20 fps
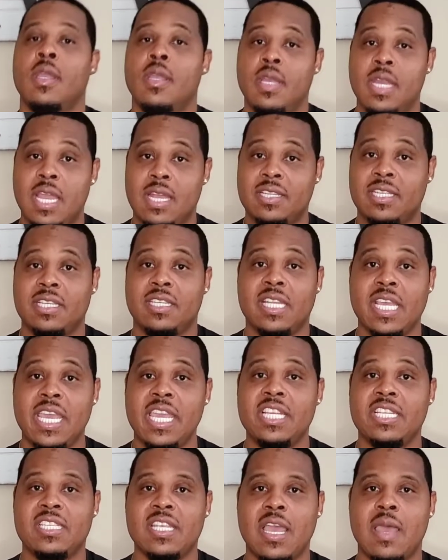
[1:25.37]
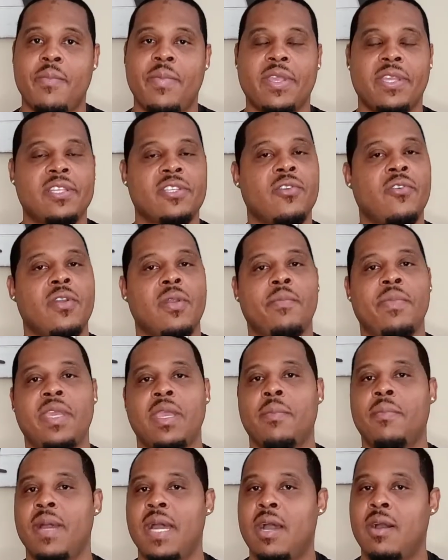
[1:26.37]
Now, today's topic is going to be
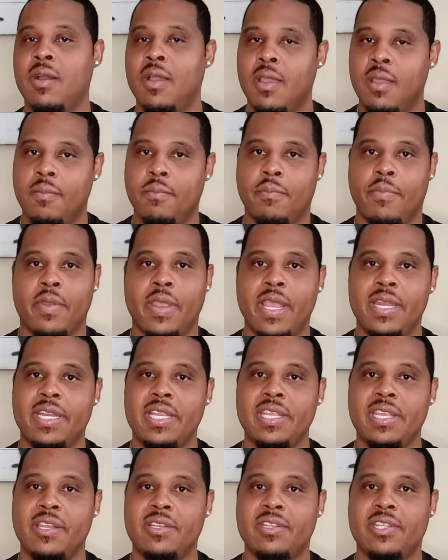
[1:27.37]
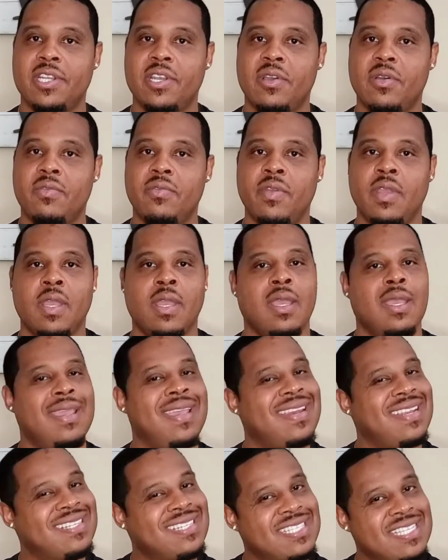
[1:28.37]
about branding yourself
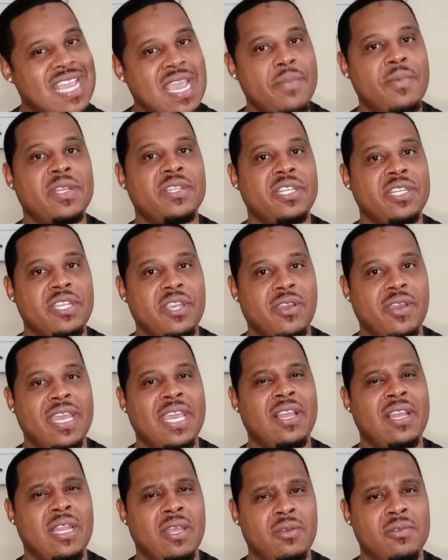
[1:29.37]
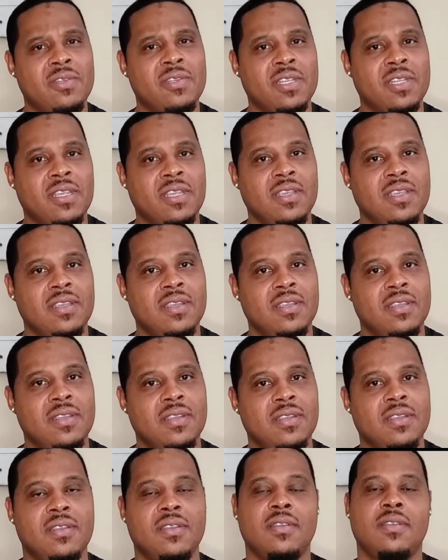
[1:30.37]
and establishing your LLC.
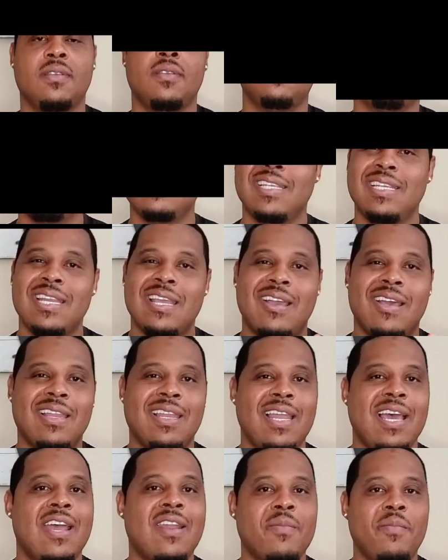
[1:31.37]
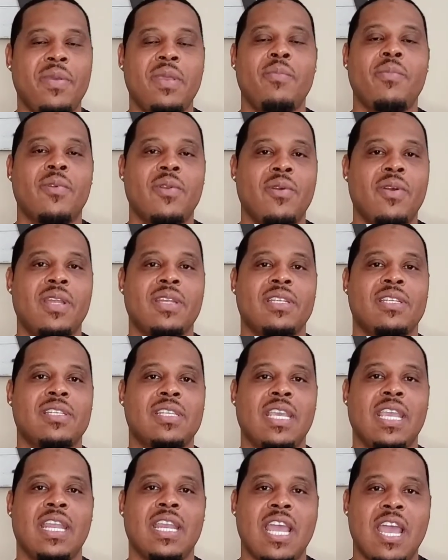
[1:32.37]
See, now a lot of people don't
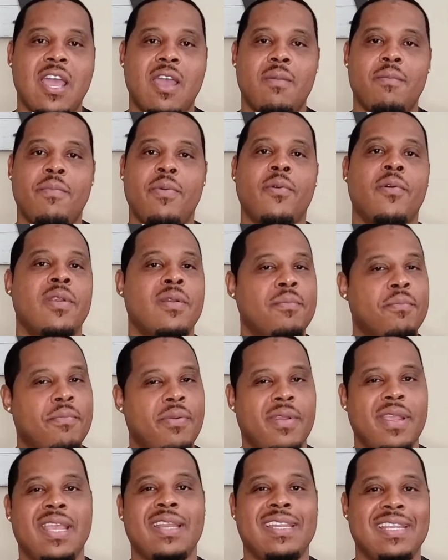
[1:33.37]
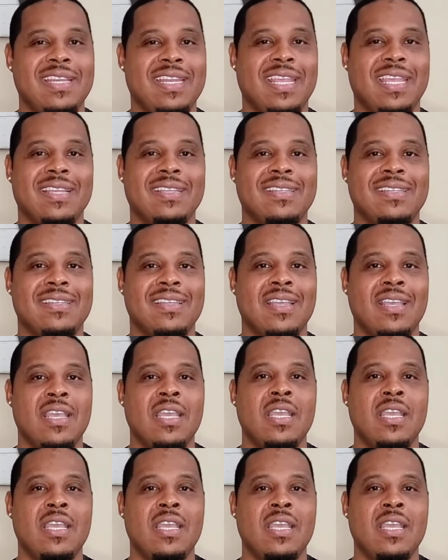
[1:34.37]
understand how important branding is.